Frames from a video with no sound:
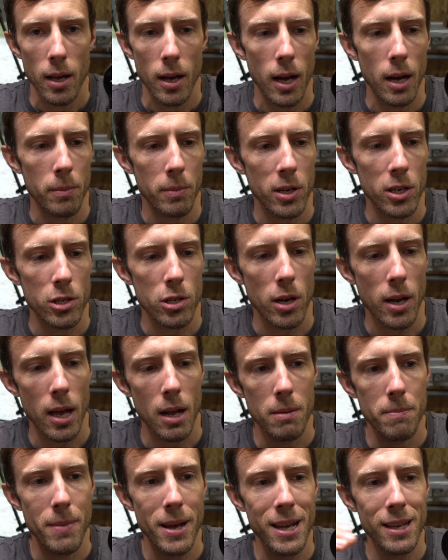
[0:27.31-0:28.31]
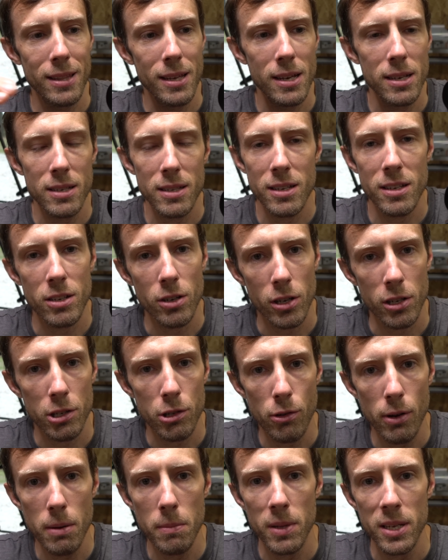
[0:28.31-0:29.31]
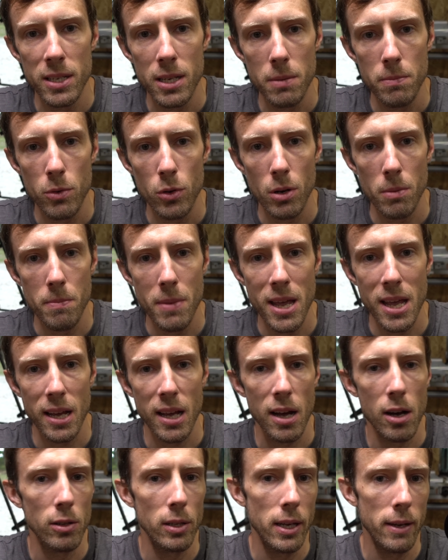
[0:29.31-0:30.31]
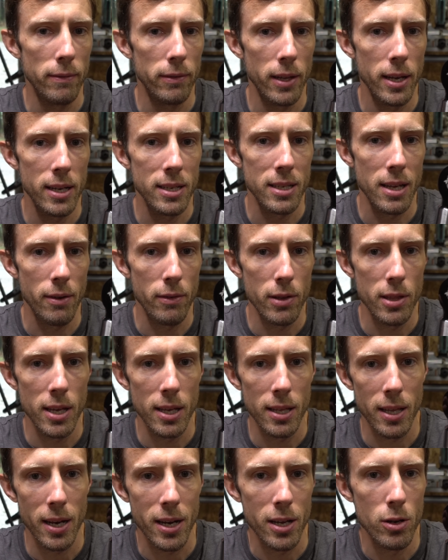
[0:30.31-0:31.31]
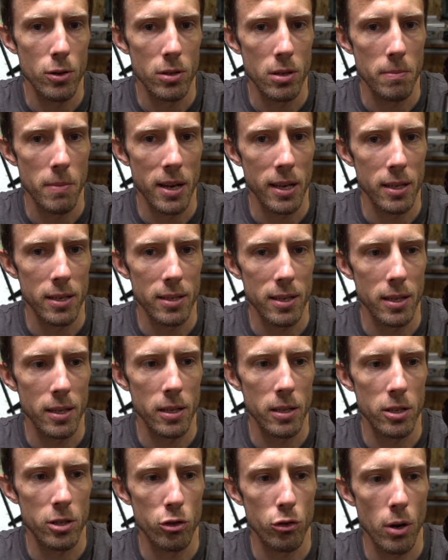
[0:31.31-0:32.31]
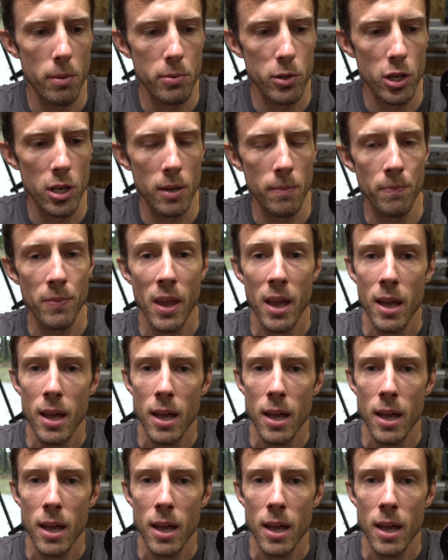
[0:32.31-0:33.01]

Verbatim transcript: I'm going to show you how to make this. These are extremely simple to make. I'll leave links to everything that I use to make this in the description.